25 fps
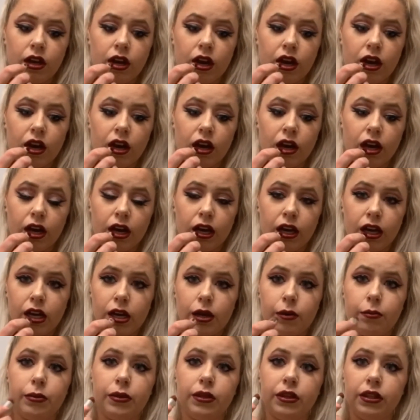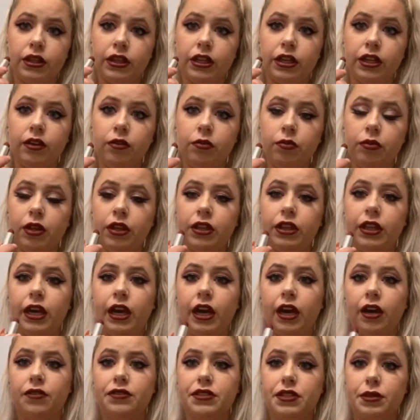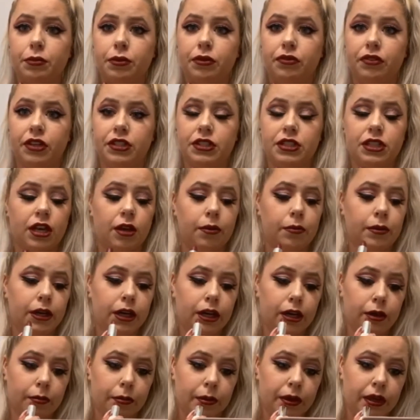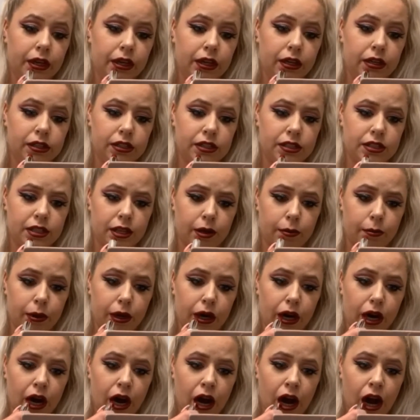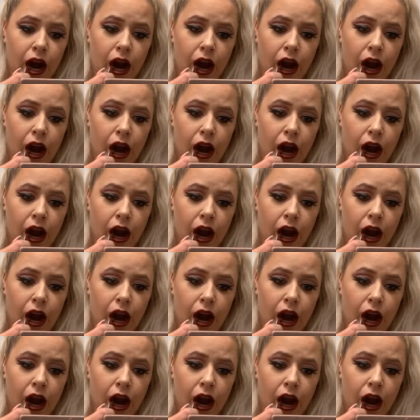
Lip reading: I believe that they have some events coming up in December